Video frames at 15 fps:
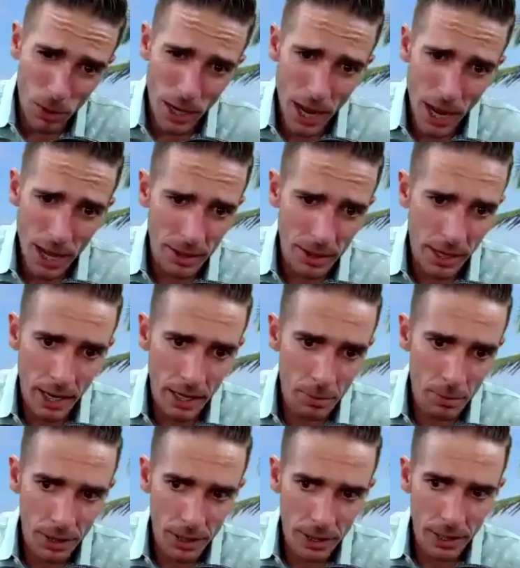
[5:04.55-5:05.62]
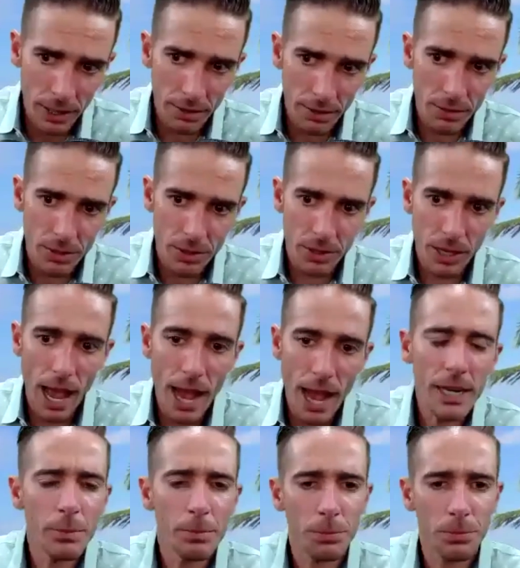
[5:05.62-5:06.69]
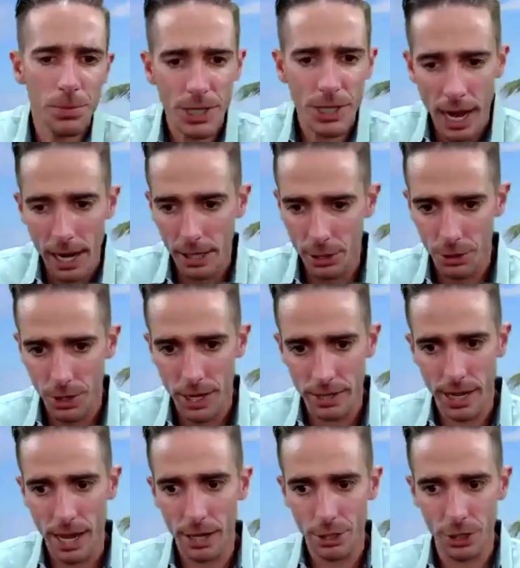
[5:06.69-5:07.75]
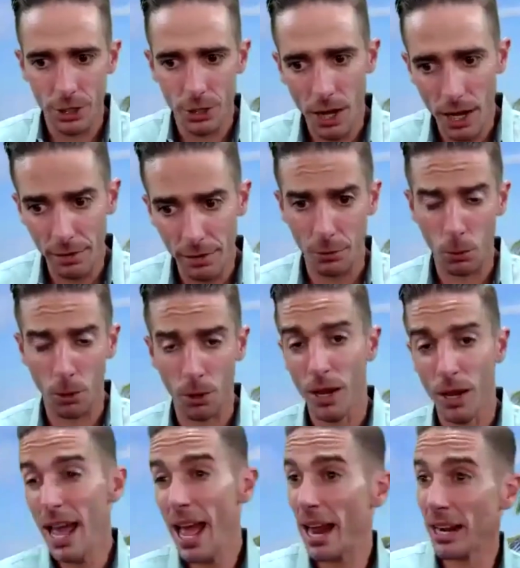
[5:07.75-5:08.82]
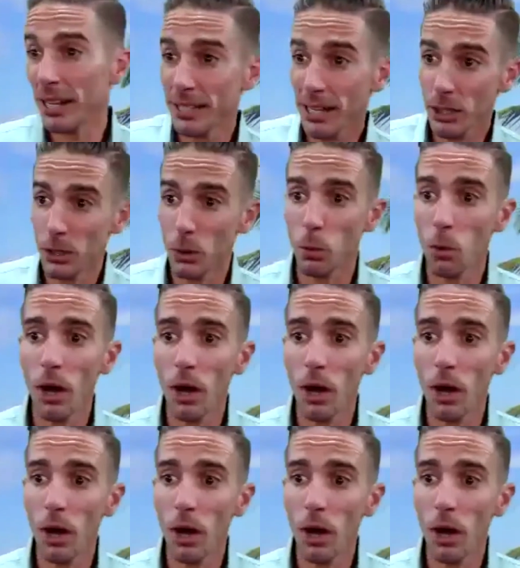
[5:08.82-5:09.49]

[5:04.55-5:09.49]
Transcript: on than anybody gives any side of the transaction credit for. And I'll tell you what,